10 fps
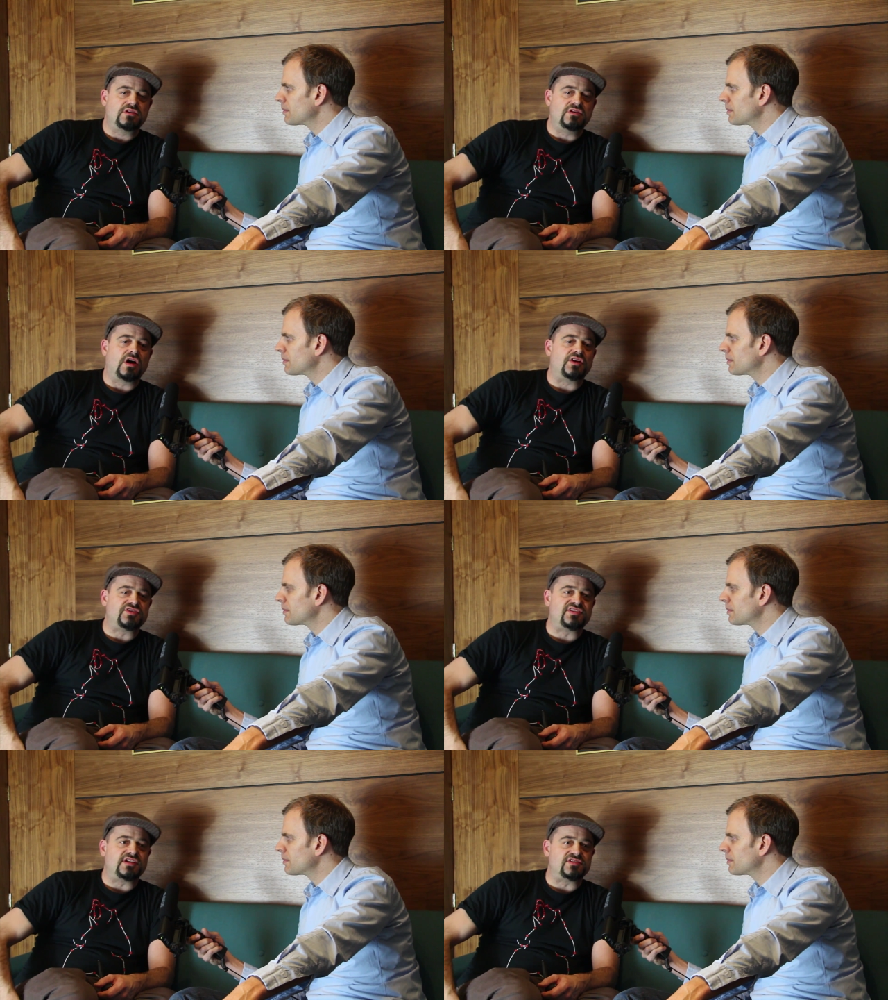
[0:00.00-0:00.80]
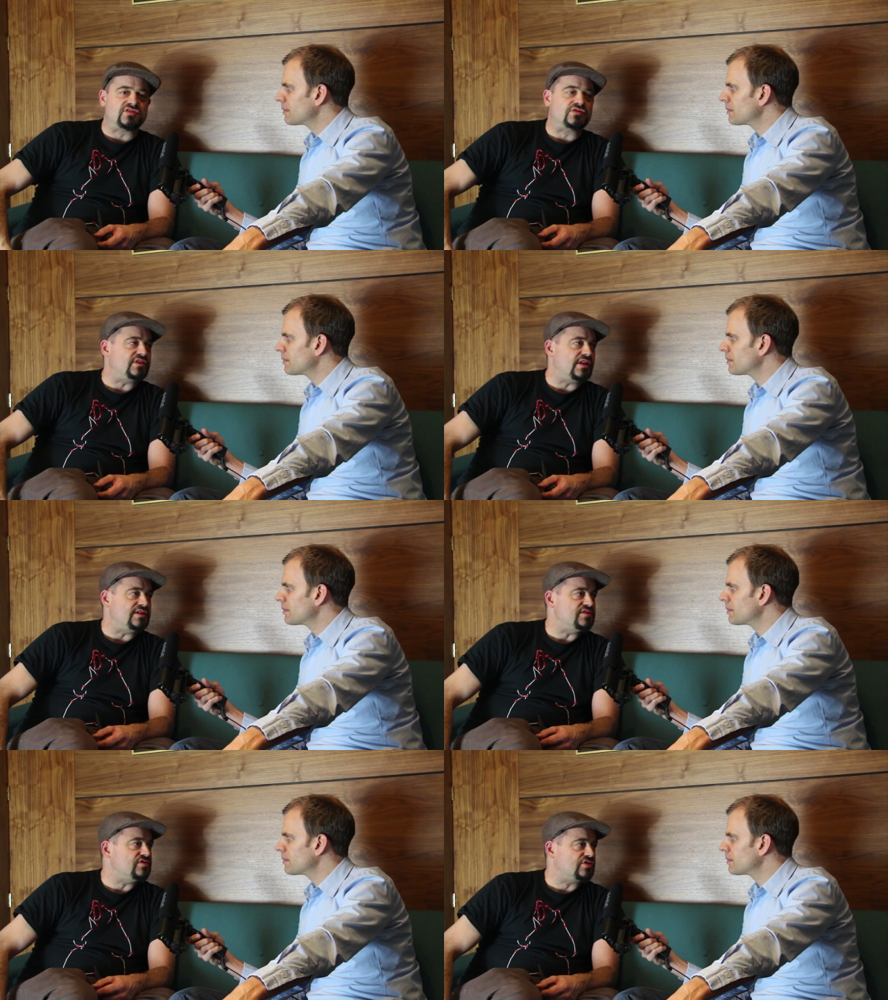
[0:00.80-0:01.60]
Speaker 1: you can't just tell a story
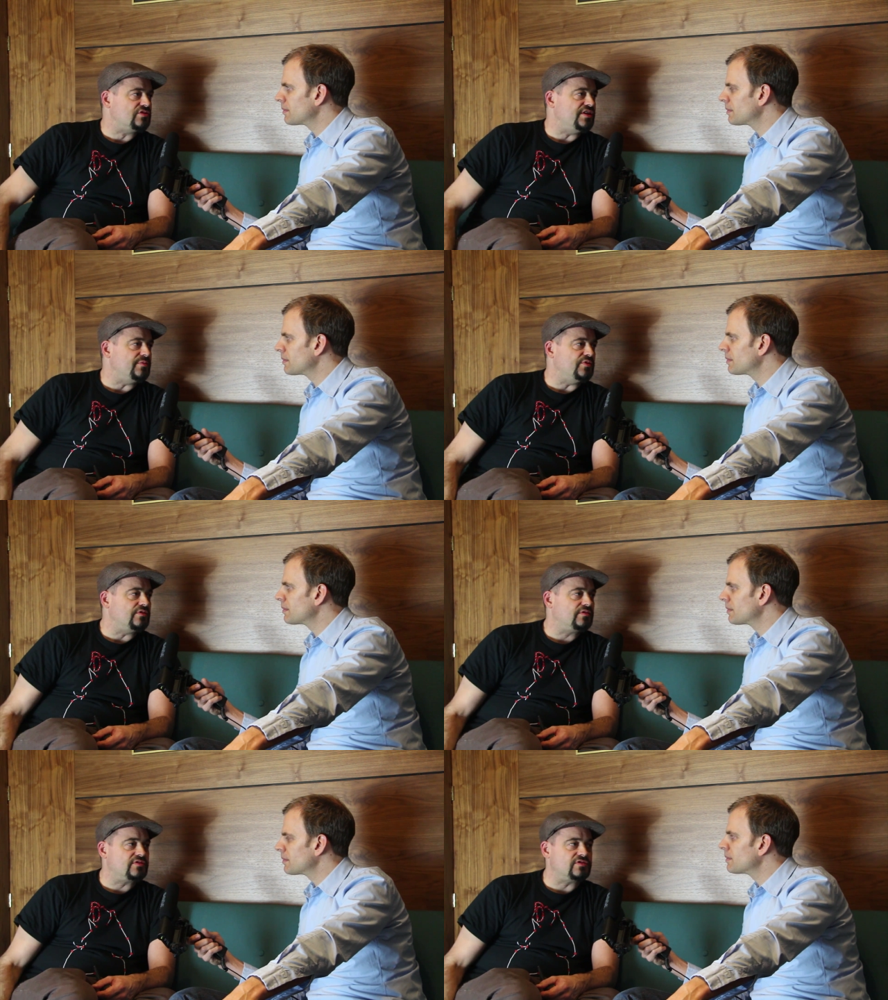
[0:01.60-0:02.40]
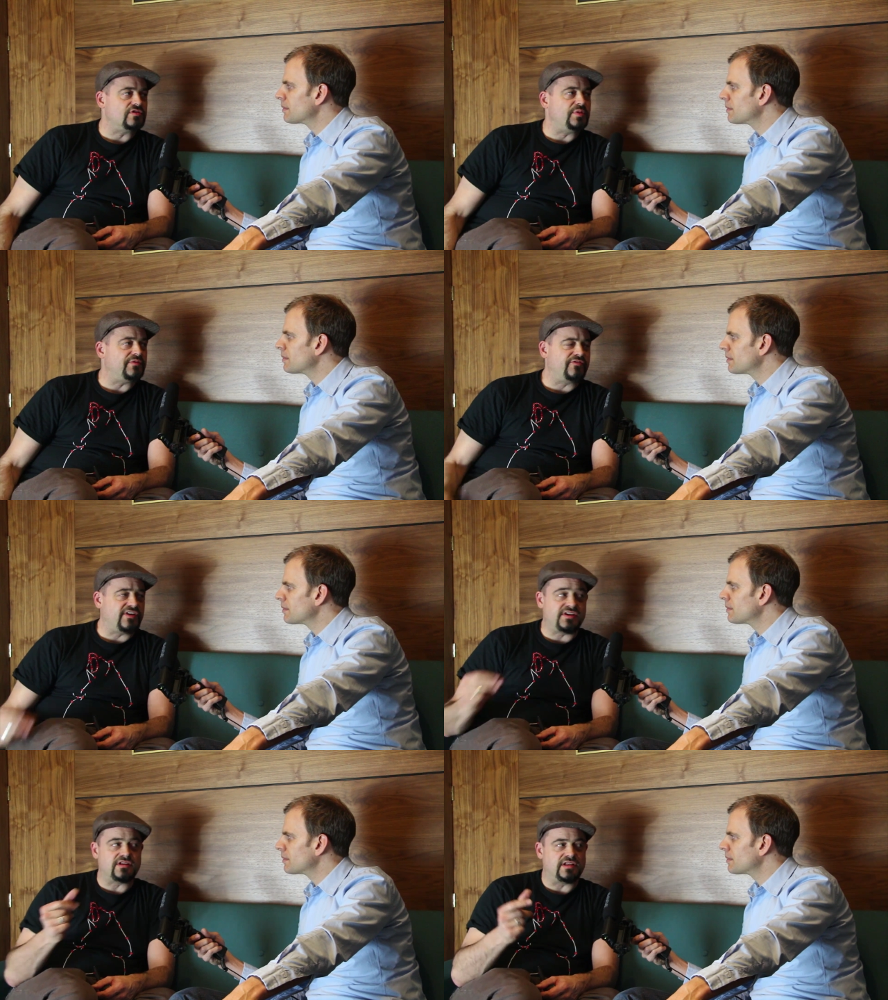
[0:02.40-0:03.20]
that isn't true anymore, because you'll be
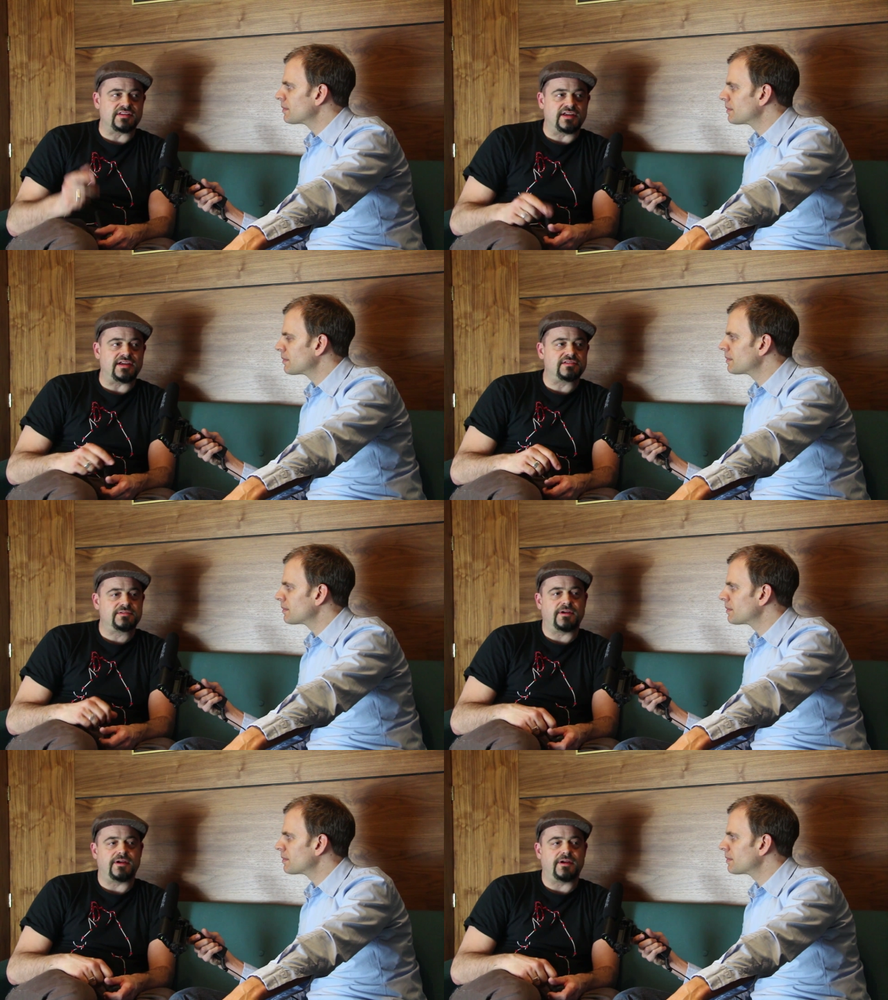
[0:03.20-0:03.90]
found out like that.